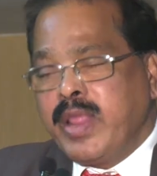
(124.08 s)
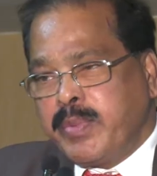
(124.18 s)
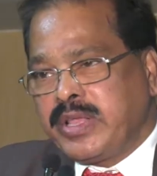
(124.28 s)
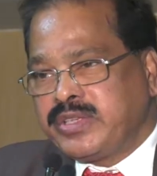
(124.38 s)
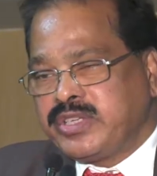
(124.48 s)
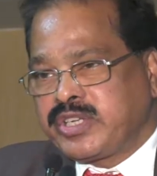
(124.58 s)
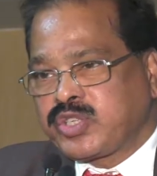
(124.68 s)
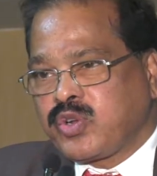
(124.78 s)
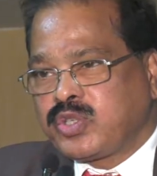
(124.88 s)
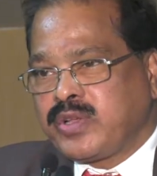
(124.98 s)
anybody is
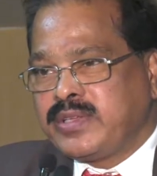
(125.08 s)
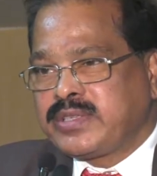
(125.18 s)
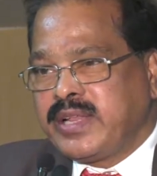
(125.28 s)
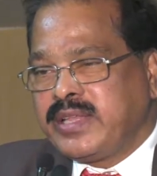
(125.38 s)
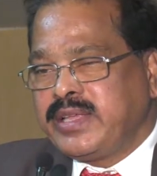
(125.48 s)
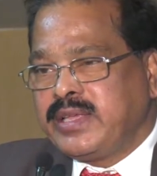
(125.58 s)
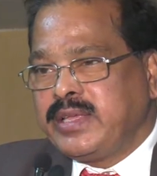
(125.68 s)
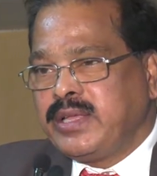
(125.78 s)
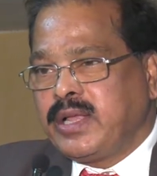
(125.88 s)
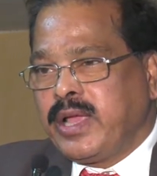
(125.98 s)
interested also, I will send
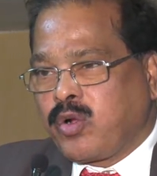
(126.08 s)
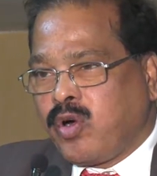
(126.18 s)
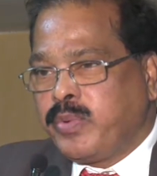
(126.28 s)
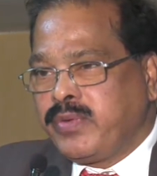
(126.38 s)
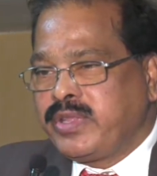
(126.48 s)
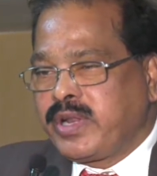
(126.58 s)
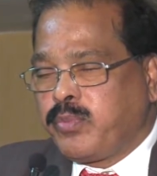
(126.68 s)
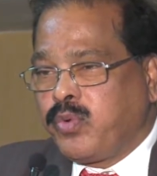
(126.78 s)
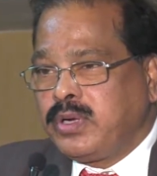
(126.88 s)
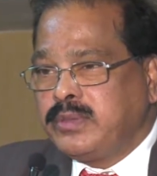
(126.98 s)
the, a copy of the
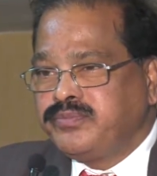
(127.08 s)
report.